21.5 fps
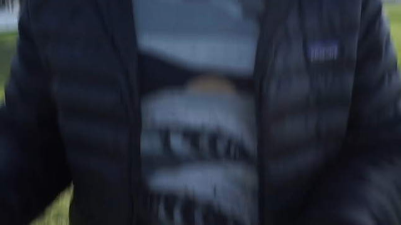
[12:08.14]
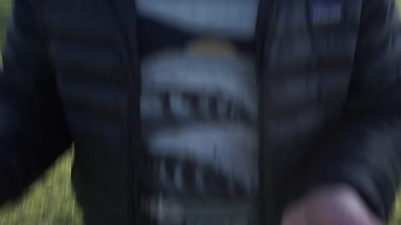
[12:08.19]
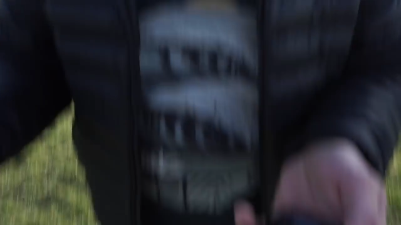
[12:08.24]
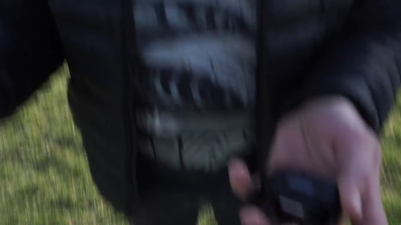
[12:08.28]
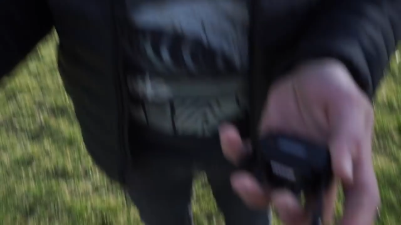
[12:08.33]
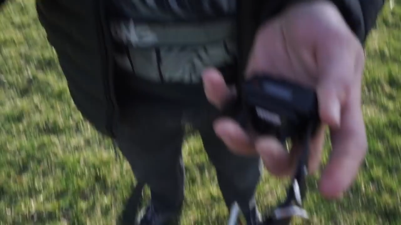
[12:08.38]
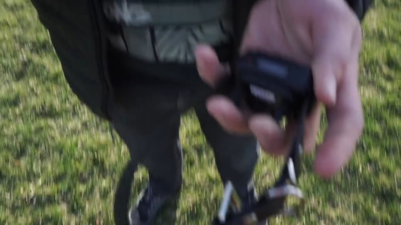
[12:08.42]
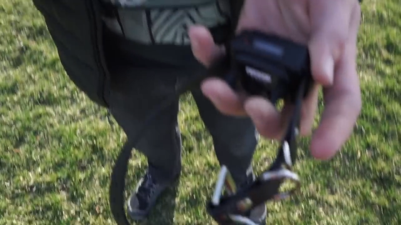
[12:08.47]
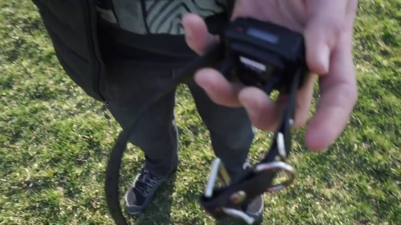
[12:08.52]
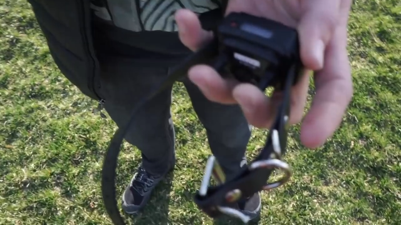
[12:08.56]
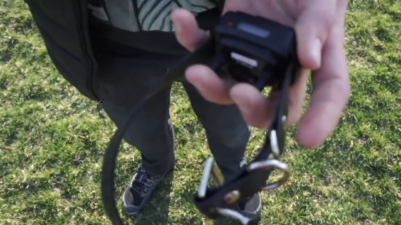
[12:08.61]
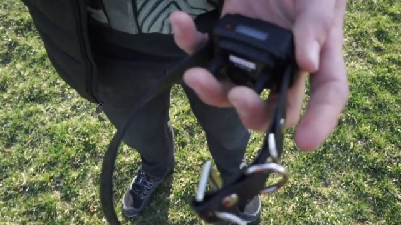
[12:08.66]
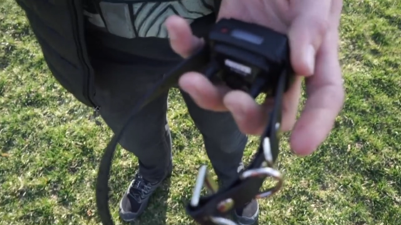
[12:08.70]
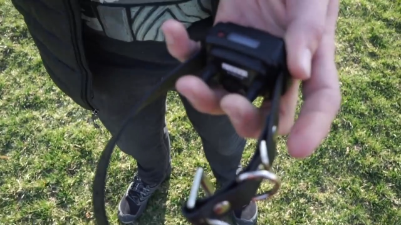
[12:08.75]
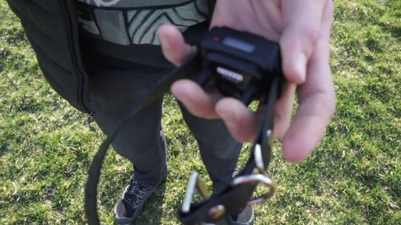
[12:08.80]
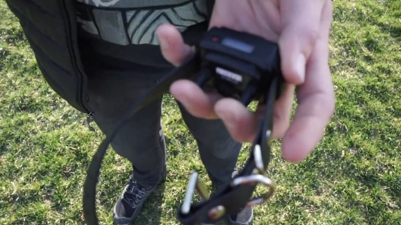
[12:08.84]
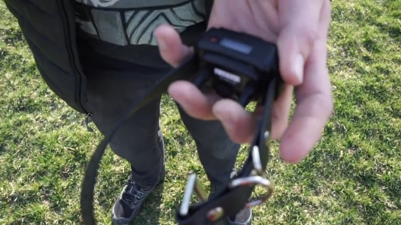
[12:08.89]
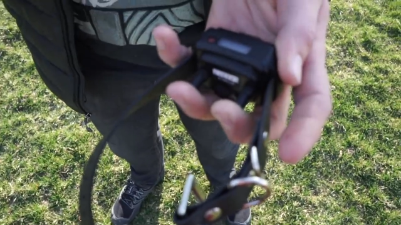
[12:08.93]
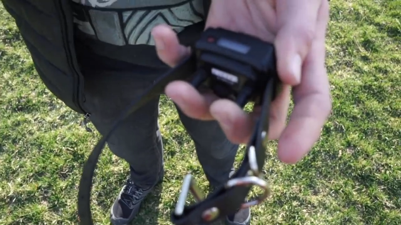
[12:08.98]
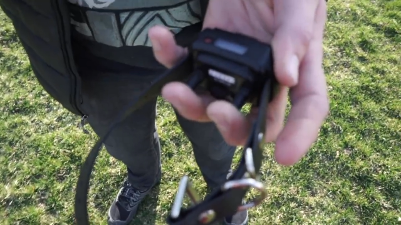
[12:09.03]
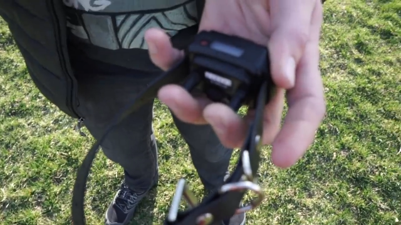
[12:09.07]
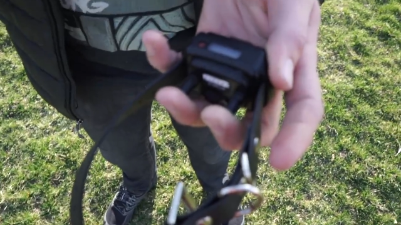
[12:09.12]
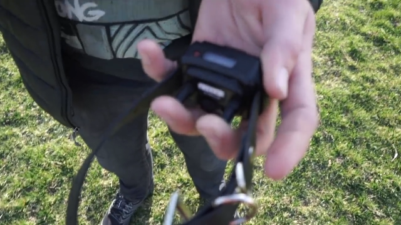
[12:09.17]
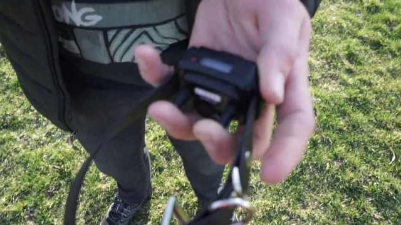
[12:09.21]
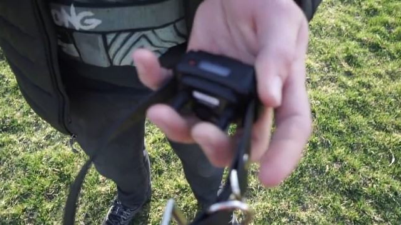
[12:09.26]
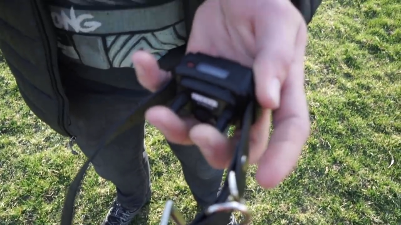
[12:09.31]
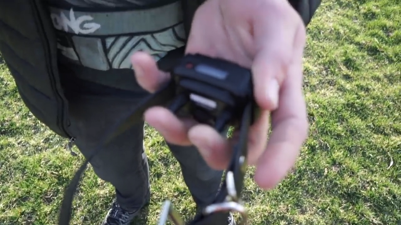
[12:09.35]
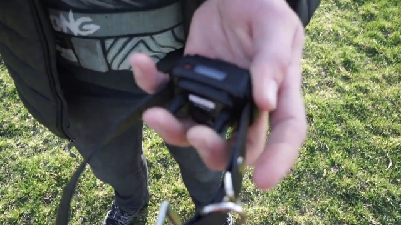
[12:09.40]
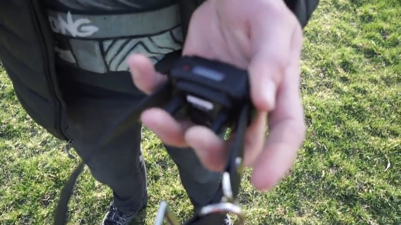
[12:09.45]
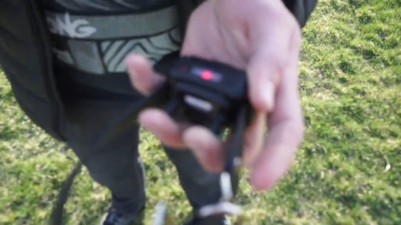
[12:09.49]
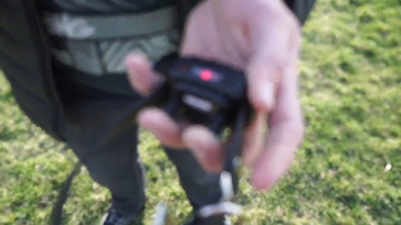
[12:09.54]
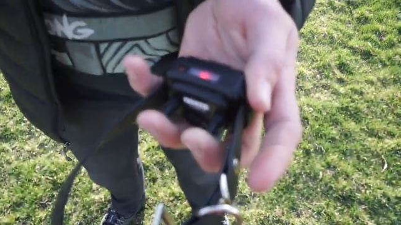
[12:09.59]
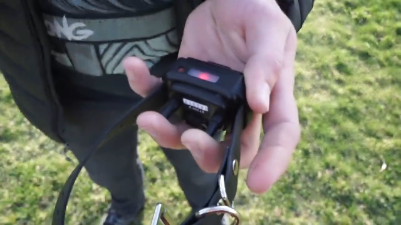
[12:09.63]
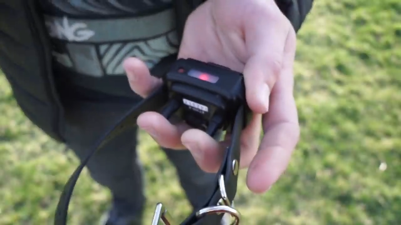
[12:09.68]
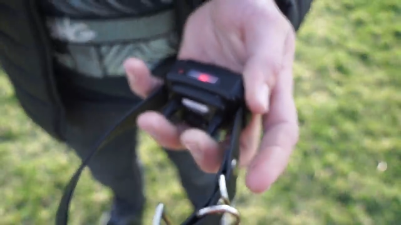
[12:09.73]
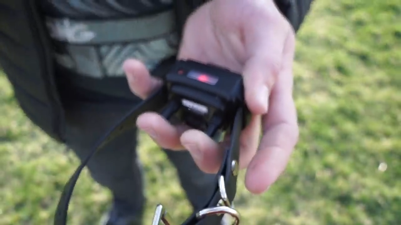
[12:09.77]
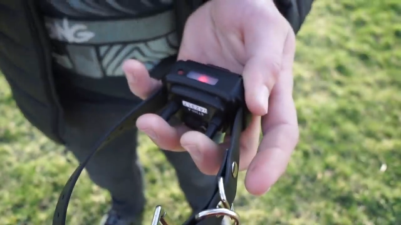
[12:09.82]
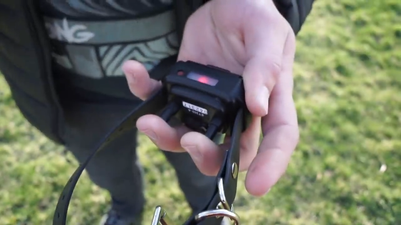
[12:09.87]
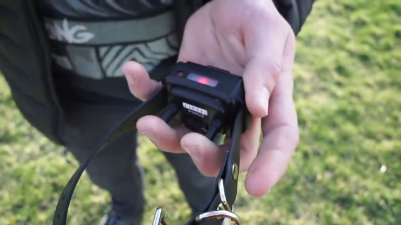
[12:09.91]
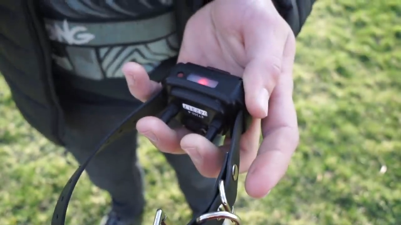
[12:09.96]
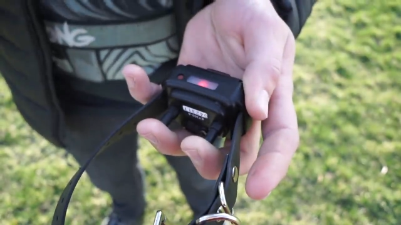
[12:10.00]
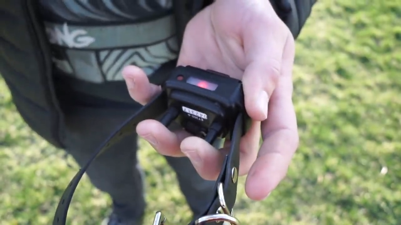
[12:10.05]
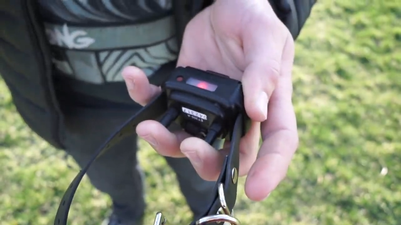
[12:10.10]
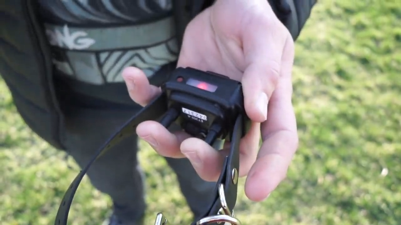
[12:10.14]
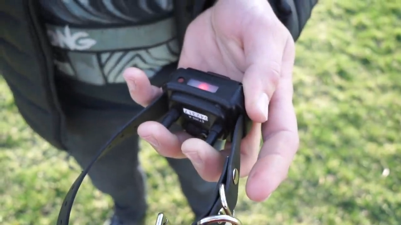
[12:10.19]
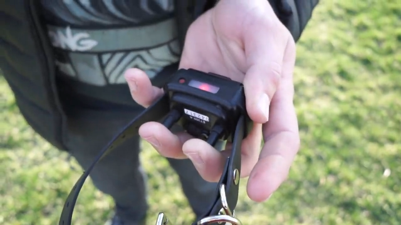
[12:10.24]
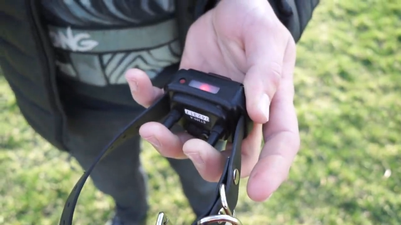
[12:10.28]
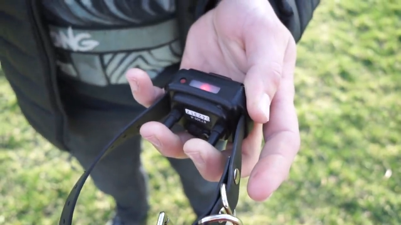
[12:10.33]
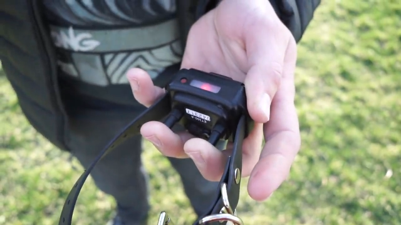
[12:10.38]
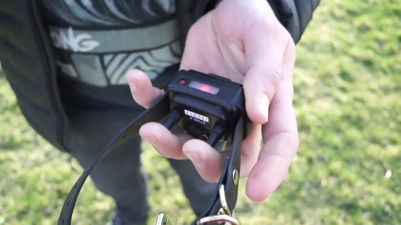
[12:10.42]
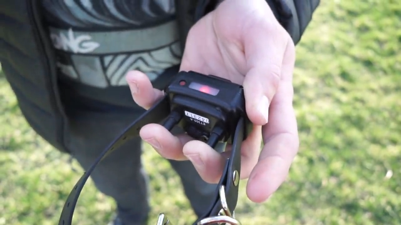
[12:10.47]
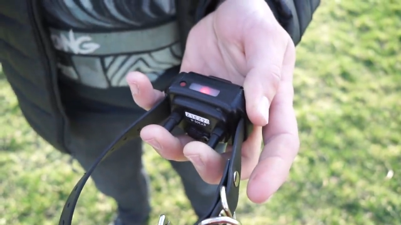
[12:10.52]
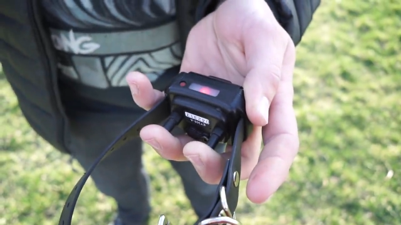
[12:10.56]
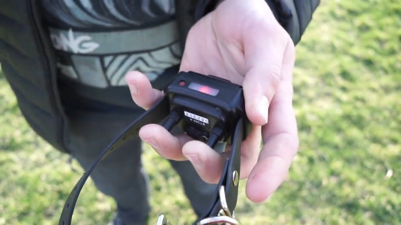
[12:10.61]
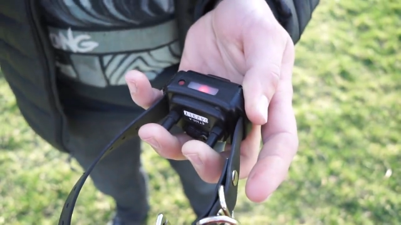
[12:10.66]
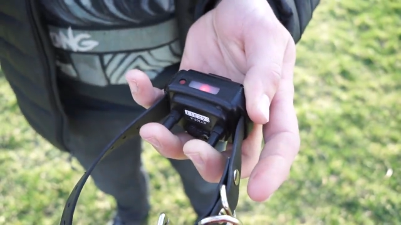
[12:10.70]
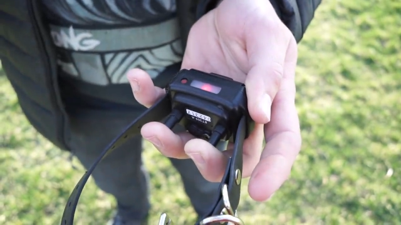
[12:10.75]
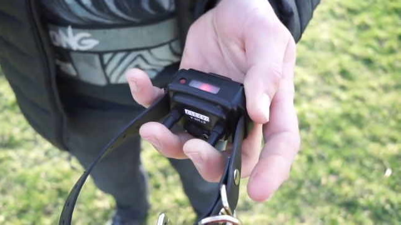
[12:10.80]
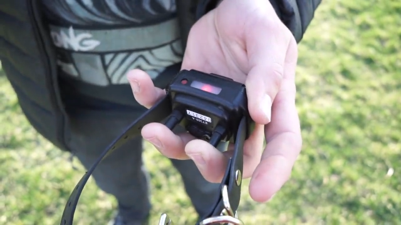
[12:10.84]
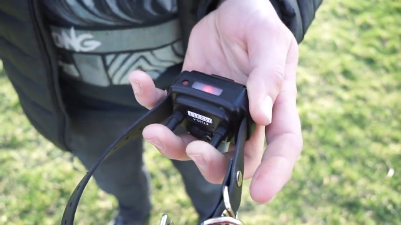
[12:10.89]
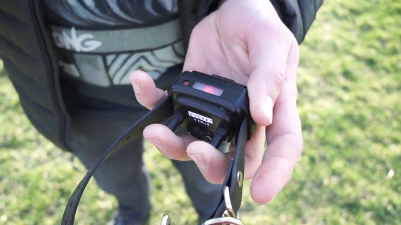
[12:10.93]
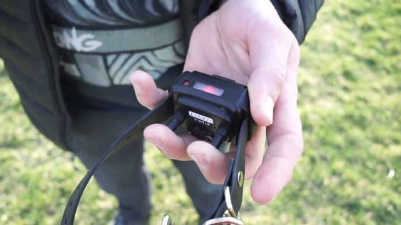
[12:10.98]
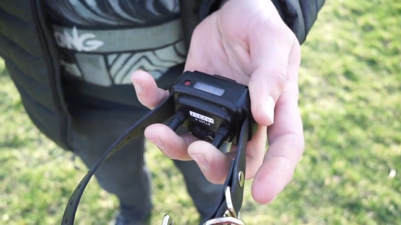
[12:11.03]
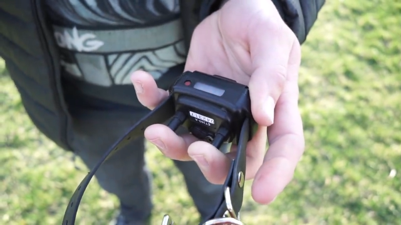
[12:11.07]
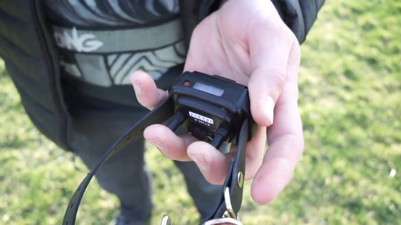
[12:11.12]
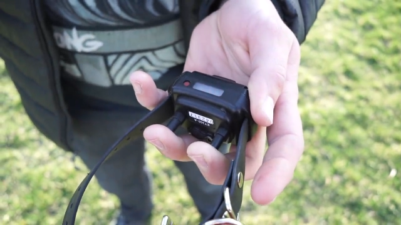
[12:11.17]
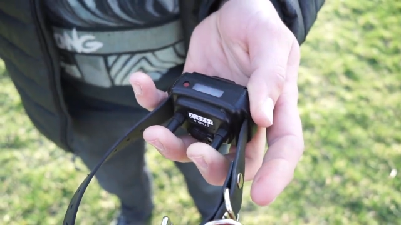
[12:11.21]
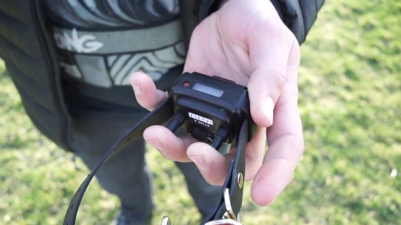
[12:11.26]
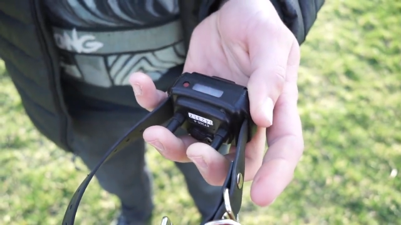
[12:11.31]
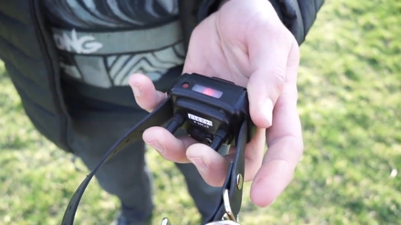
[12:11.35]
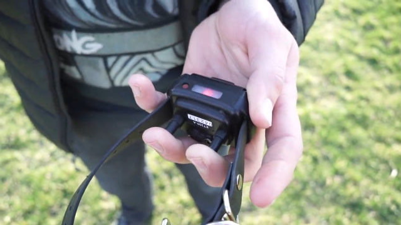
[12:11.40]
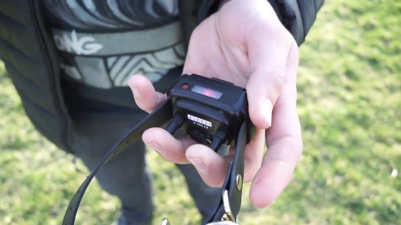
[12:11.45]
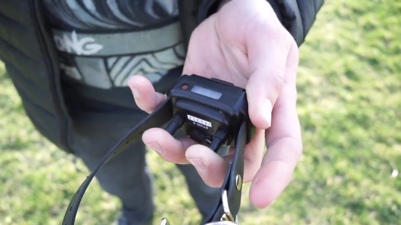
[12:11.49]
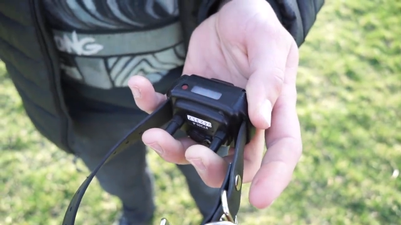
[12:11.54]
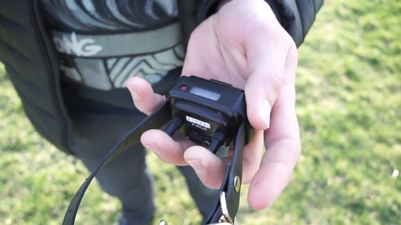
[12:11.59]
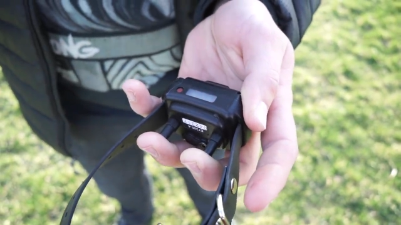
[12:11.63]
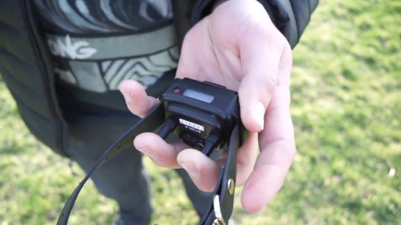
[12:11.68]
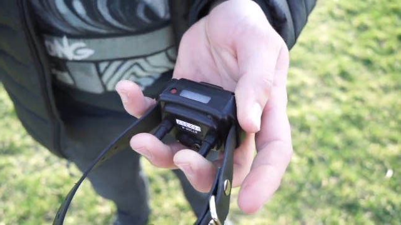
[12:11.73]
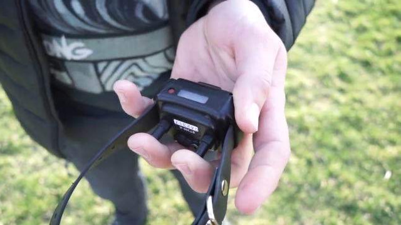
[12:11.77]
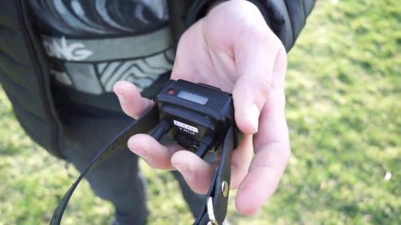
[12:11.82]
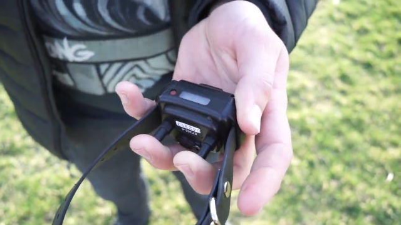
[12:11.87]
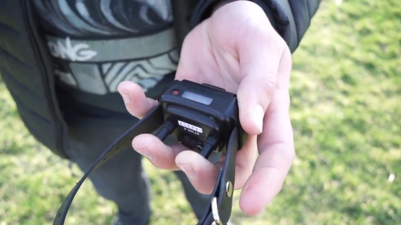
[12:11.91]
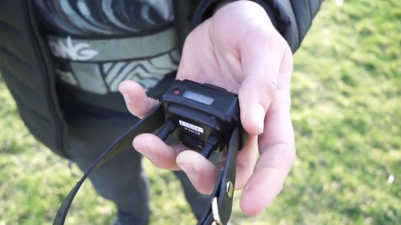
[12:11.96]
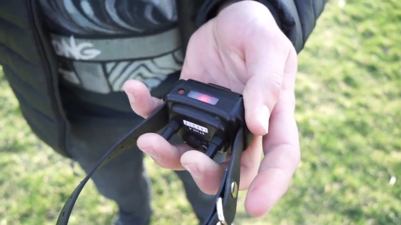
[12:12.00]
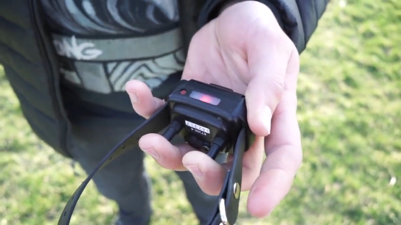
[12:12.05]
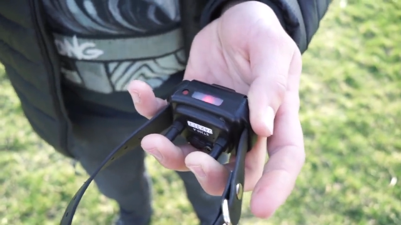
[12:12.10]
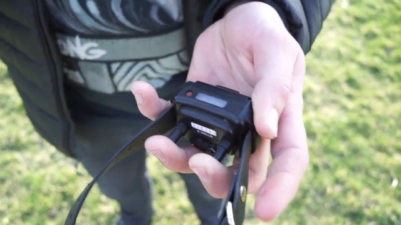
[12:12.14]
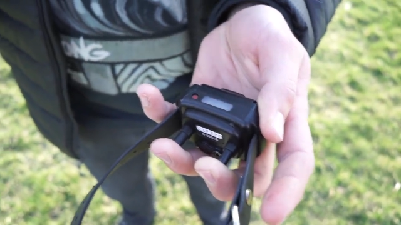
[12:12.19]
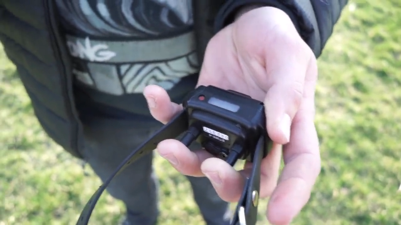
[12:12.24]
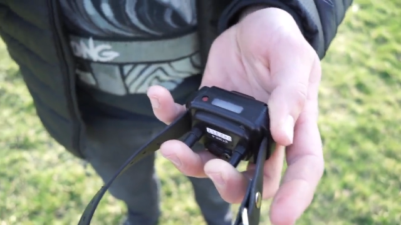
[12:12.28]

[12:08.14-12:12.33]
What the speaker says: No face is visible, so there are no lips to read.